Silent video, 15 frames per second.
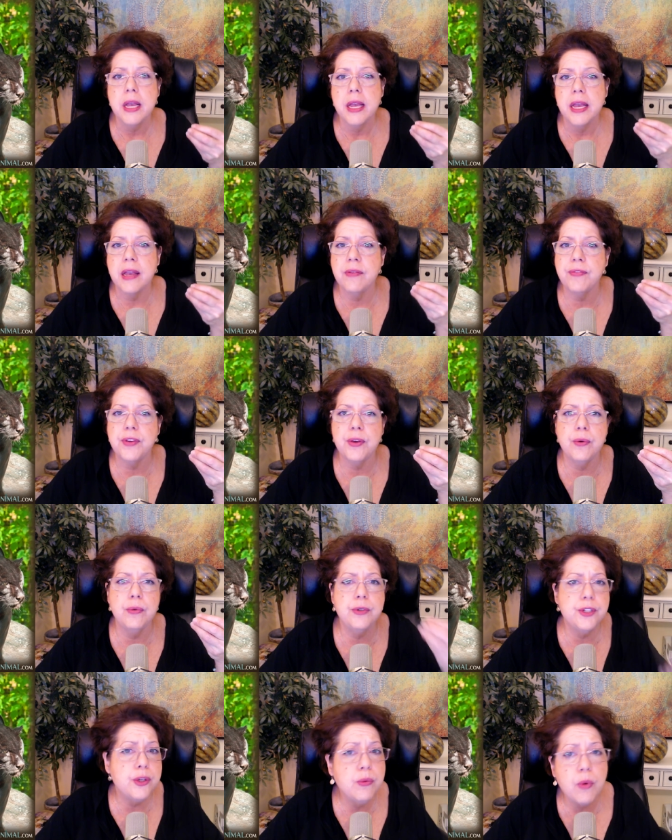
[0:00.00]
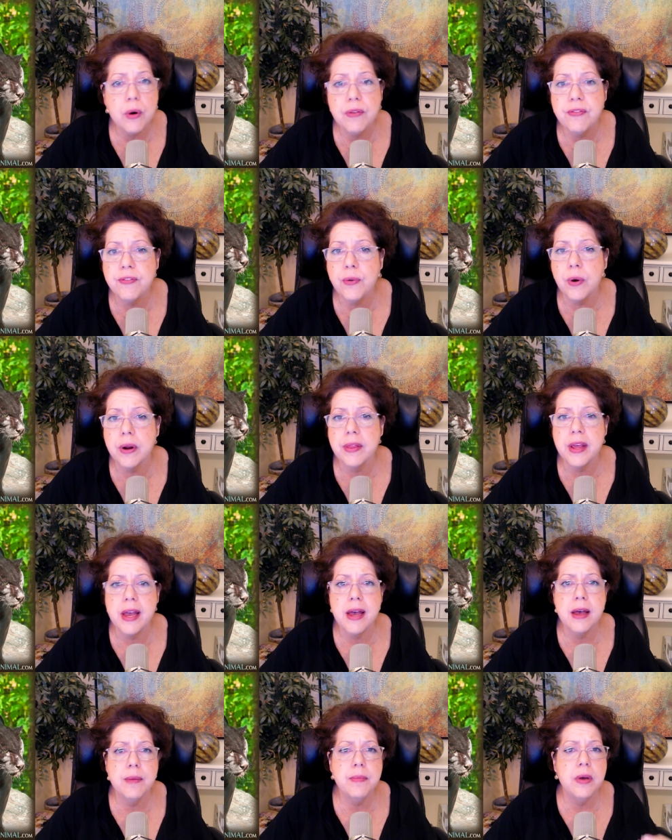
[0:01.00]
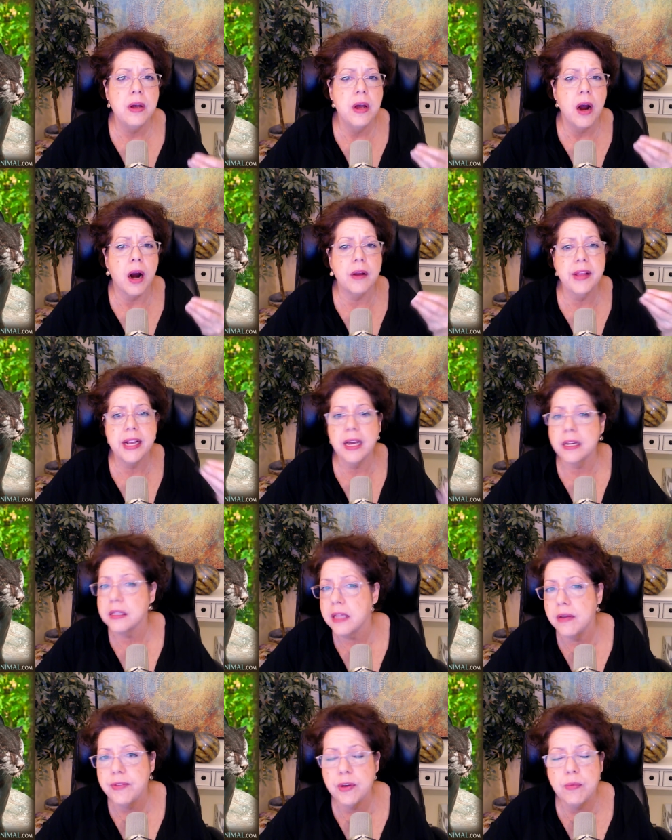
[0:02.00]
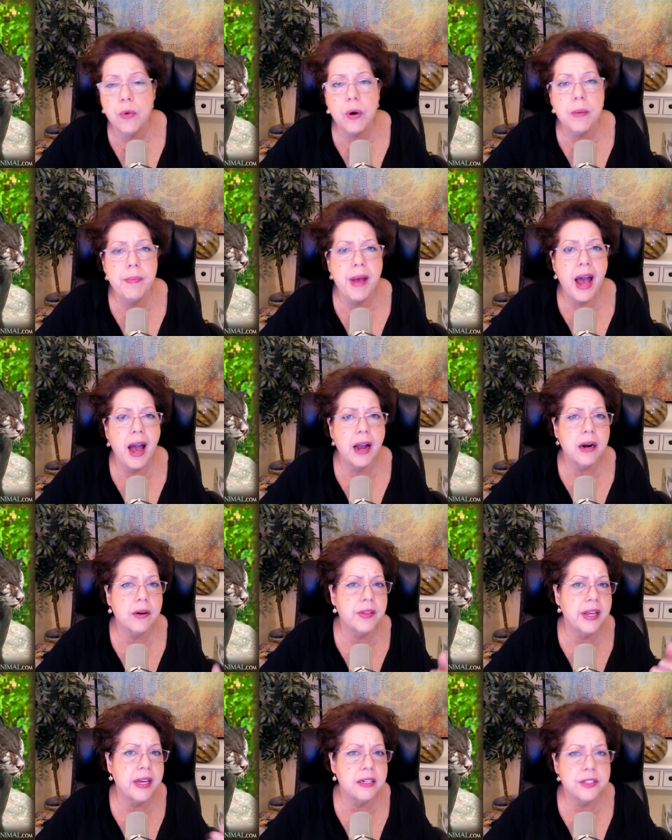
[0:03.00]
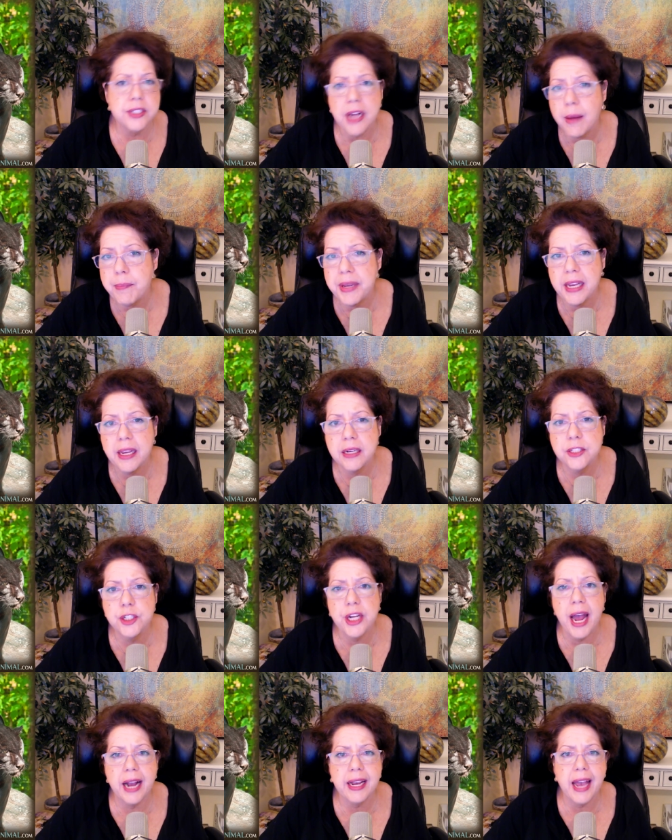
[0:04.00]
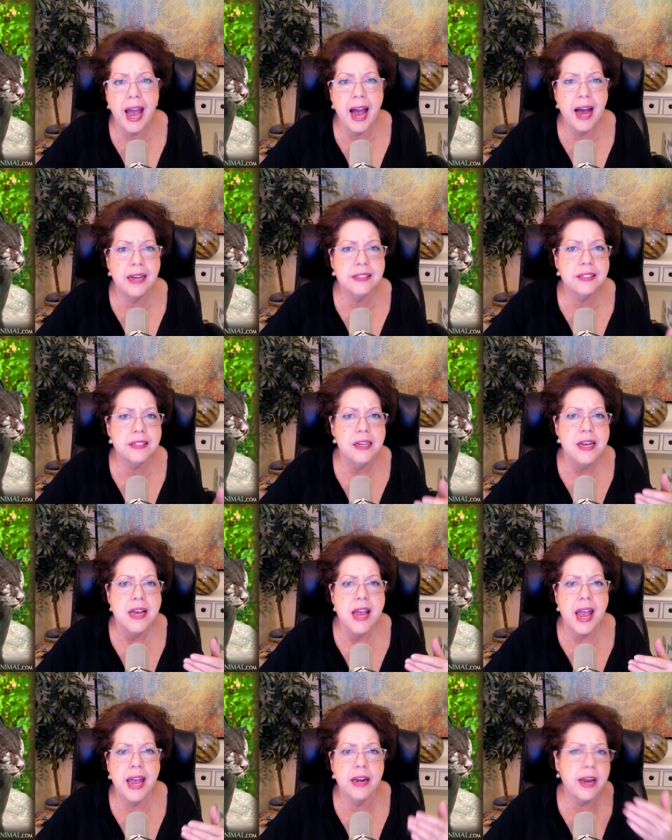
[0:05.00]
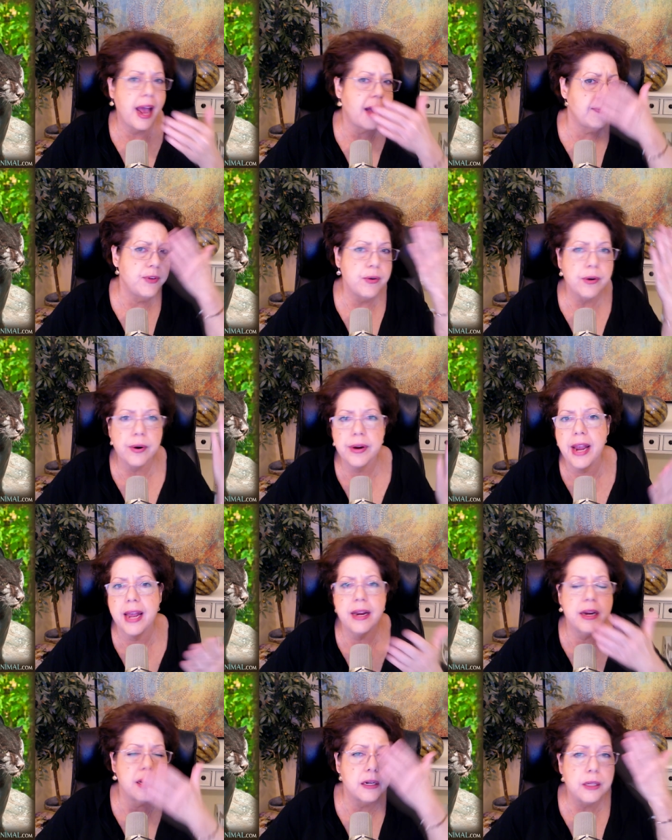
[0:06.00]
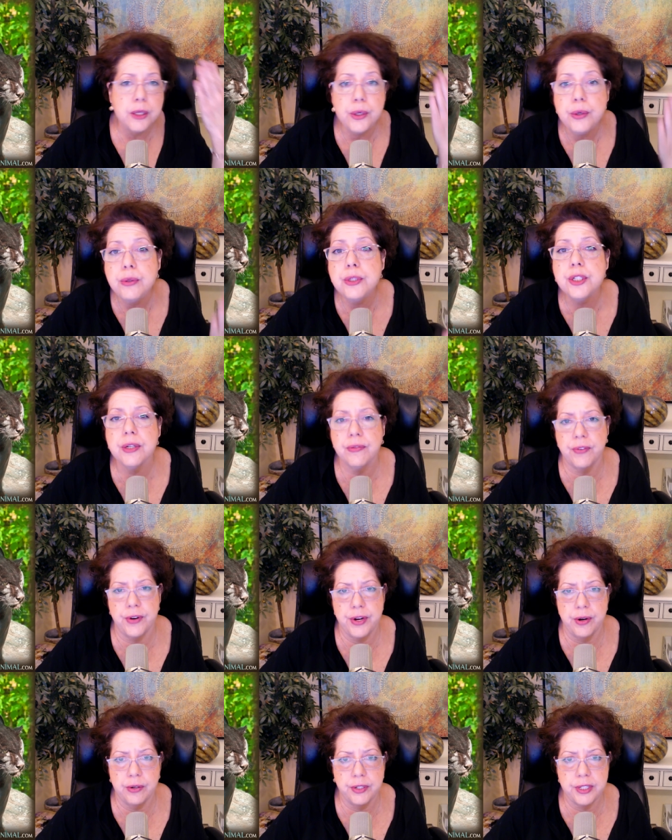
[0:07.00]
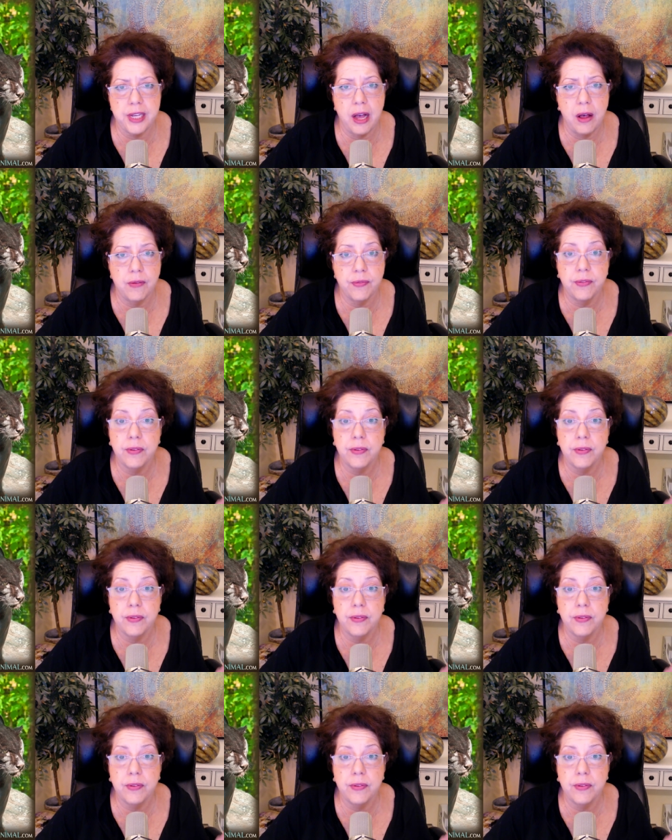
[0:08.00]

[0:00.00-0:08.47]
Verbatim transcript: if you do more for them, are they going to love you more back? Are they going to stop being a jackass? And have you created an illusion for yourself?